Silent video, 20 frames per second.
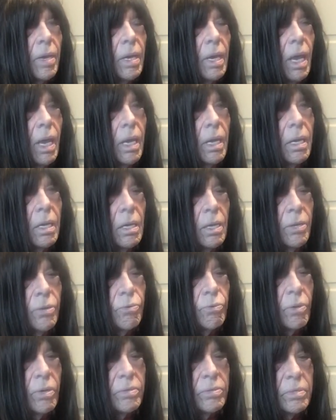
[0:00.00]
Ion
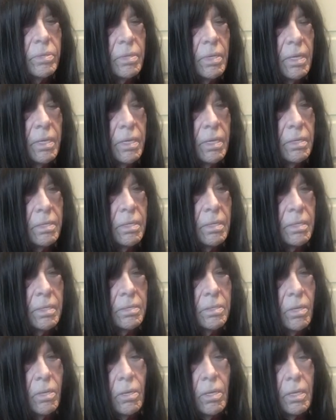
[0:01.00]
thrust, I guess
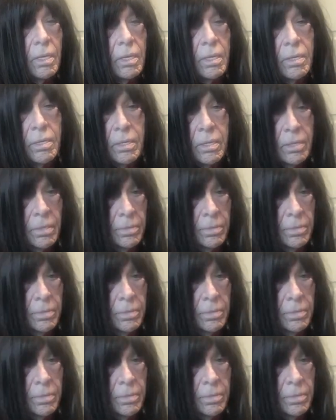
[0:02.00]
that's all it is.